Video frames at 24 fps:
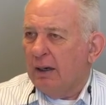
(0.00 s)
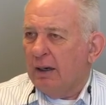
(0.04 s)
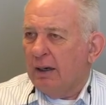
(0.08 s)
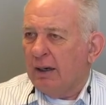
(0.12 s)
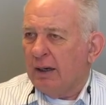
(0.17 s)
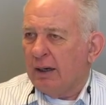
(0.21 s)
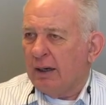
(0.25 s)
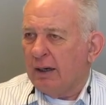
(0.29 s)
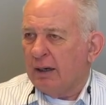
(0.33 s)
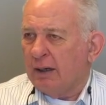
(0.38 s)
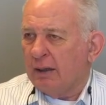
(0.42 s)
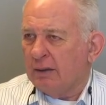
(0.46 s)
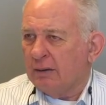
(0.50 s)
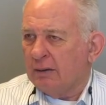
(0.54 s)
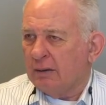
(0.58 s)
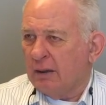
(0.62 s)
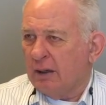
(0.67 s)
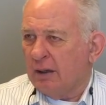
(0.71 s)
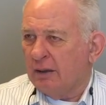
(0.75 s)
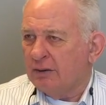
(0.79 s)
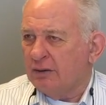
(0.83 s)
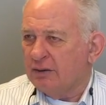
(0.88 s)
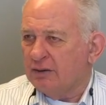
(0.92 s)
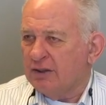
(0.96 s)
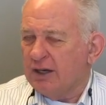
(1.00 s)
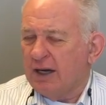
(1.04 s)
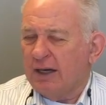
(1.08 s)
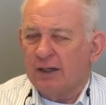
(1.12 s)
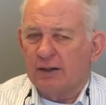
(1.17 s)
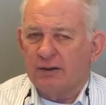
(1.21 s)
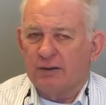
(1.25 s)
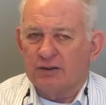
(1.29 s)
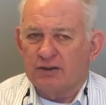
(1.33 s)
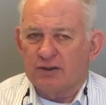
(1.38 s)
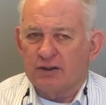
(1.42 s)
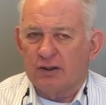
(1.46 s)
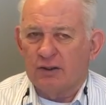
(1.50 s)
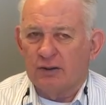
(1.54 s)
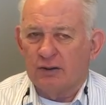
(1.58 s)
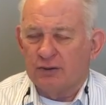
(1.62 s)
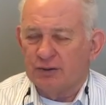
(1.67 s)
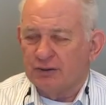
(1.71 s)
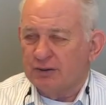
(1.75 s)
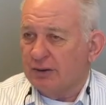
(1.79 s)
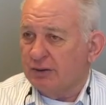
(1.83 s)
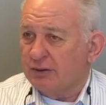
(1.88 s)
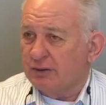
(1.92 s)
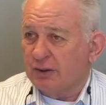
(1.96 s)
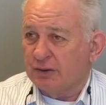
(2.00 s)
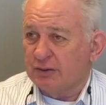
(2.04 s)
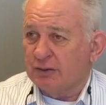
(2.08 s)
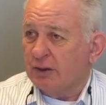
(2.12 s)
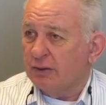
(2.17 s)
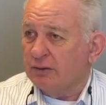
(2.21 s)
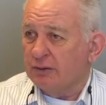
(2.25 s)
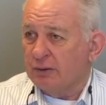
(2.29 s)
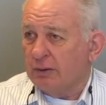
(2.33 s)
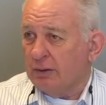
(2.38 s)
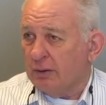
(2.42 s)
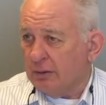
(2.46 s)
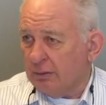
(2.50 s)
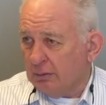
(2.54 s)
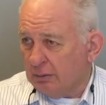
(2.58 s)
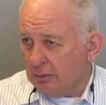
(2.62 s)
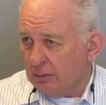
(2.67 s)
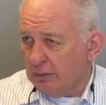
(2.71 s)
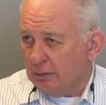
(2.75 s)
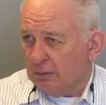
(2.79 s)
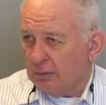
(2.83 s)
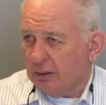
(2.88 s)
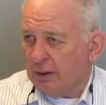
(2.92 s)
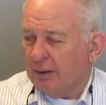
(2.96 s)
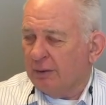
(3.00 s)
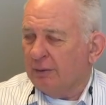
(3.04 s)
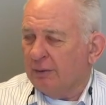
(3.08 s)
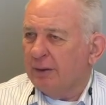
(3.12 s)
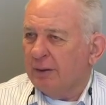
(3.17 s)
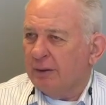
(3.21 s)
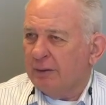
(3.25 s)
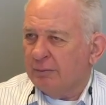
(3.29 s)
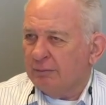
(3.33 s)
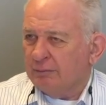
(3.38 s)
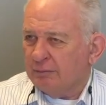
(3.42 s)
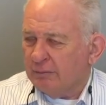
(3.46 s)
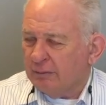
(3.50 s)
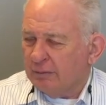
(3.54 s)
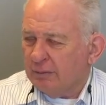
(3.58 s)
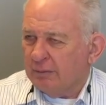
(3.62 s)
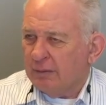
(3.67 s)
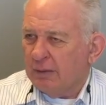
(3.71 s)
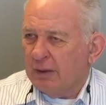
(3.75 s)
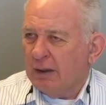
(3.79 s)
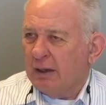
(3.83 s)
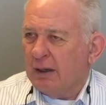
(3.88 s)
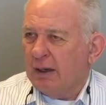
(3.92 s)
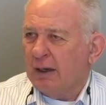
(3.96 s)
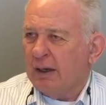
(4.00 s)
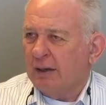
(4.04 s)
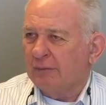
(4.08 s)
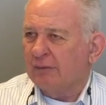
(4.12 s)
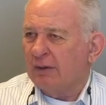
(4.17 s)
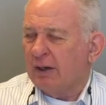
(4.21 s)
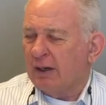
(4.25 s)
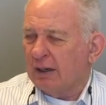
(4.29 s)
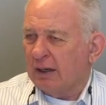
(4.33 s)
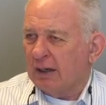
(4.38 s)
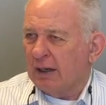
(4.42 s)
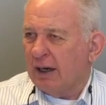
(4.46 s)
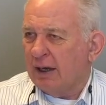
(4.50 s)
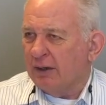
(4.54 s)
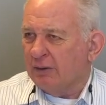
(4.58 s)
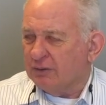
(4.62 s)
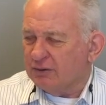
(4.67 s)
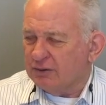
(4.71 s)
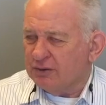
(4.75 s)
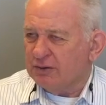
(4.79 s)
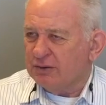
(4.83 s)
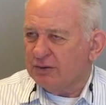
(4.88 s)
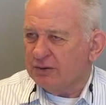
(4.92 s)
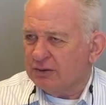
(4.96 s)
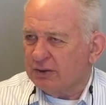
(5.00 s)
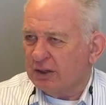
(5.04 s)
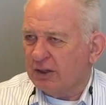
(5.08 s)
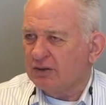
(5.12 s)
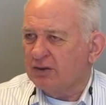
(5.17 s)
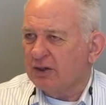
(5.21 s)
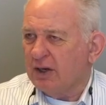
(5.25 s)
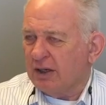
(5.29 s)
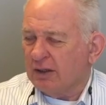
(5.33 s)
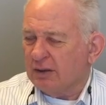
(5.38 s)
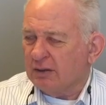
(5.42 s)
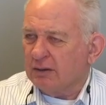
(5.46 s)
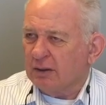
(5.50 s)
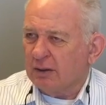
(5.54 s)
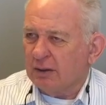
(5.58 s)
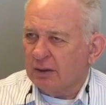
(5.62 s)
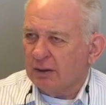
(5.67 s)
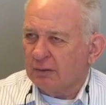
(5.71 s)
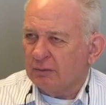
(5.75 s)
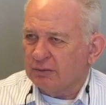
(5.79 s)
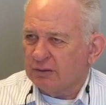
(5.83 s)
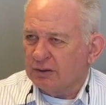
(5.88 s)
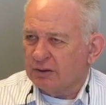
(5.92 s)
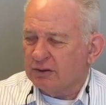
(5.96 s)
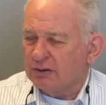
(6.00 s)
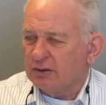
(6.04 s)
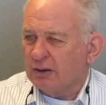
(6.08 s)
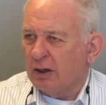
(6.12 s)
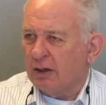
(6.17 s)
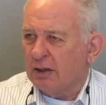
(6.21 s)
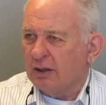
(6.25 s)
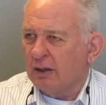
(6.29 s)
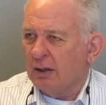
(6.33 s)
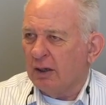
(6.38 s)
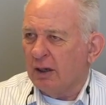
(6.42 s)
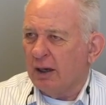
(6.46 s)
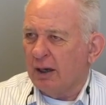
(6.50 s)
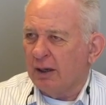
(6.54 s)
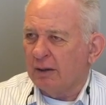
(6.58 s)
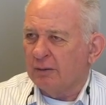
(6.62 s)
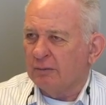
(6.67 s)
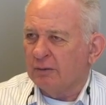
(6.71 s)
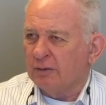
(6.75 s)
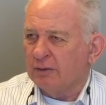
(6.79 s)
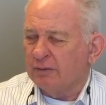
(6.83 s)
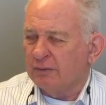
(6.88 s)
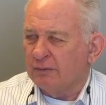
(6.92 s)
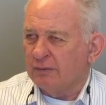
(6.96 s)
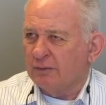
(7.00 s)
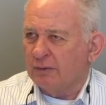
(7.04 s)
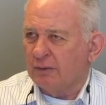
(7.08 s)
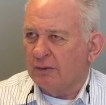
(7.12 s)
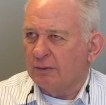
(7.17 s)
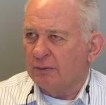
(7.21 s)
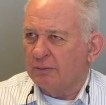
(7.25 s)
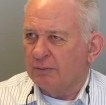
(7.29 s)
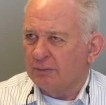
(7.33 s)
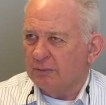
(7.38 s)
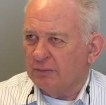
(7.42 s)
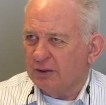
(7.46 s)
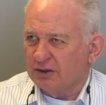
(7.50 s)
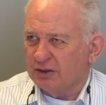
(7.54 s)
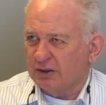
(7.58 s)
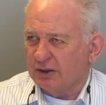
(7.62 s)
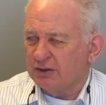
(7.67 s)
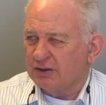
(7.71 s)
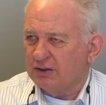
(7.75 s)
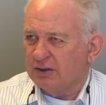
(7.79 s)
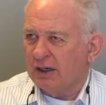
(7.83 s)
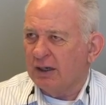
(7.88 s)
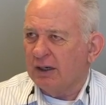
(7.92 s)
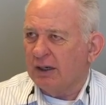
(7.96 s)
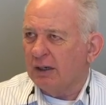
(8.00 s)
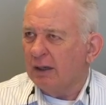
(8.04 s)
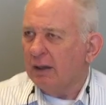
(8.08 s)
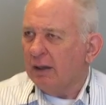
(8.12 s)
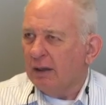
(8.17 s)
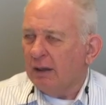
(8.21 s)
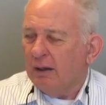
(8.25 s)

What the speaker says: And understanding the skills, it just doesn't, well, I've got a guy who's 6'8" and was a starting lineman for Michigan State.